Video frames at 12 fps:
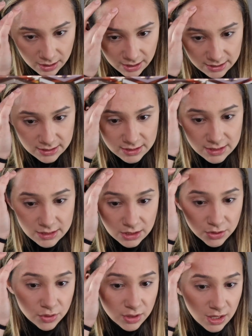Guys, this is
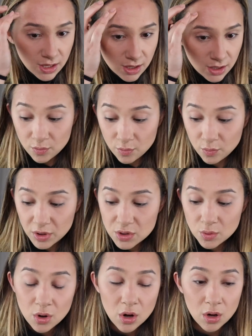literally what
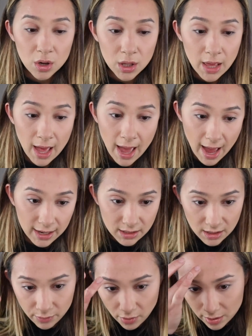you call
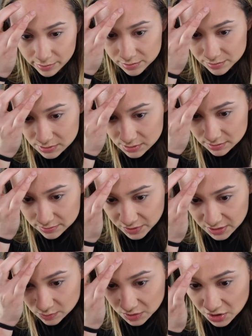acne problems.
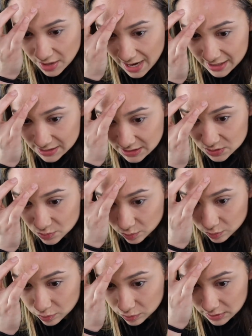Because when your acne is
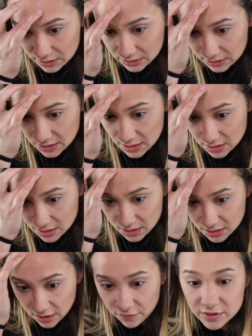really,
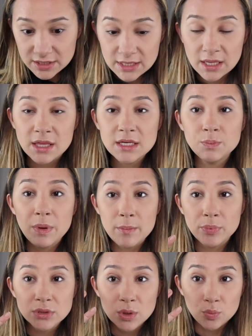like for instance, like these
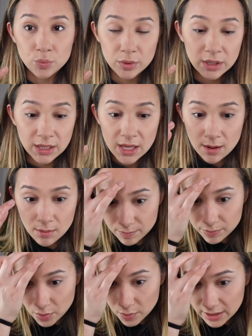pimples are really
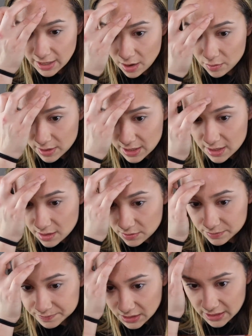broken out right
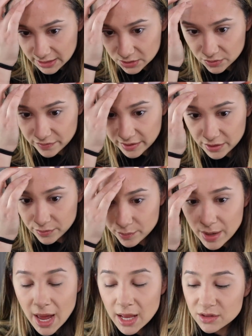now. Like they're very
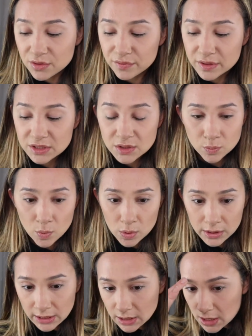red and they're very
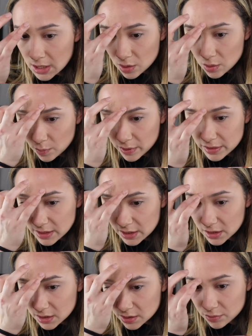swollen. When
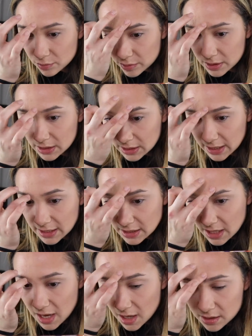they're really like
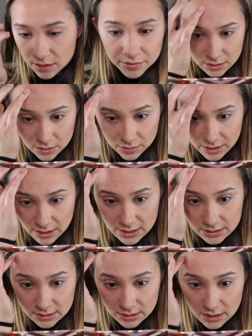that, dude, it
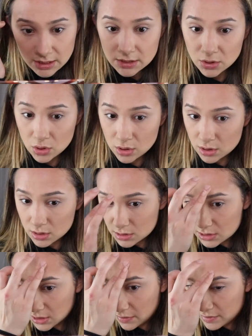is
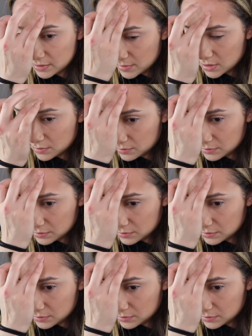hard to cover them up.